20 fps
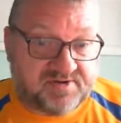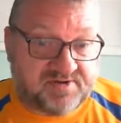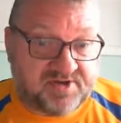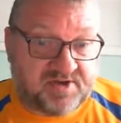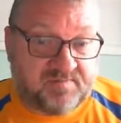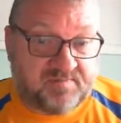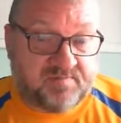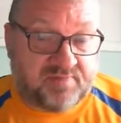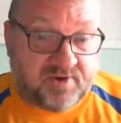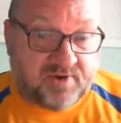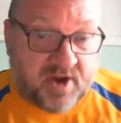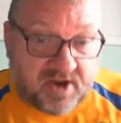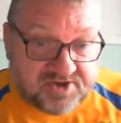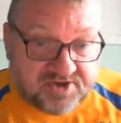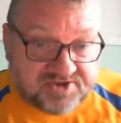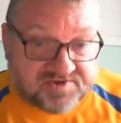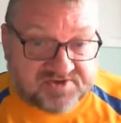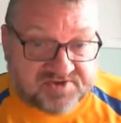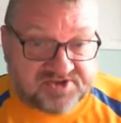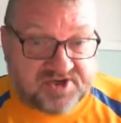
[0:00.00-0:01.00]
a, a
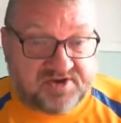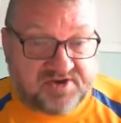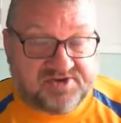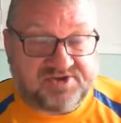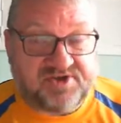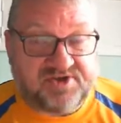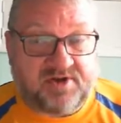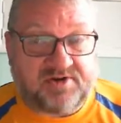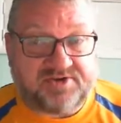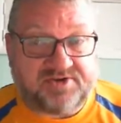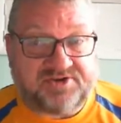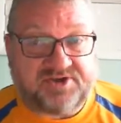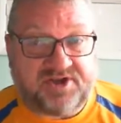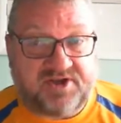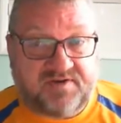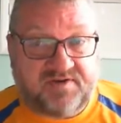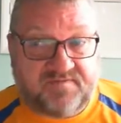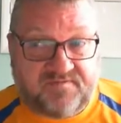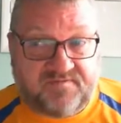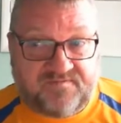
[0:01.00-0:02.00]
branch of
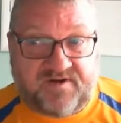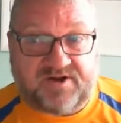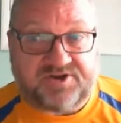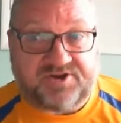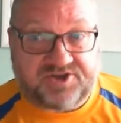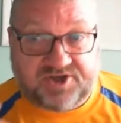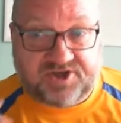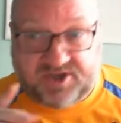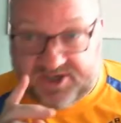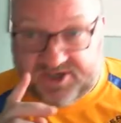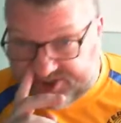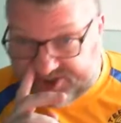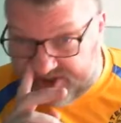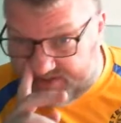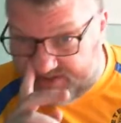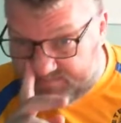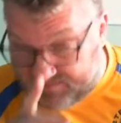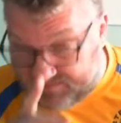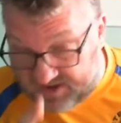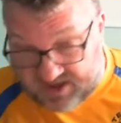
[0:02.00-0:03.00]
sociology, functionalism,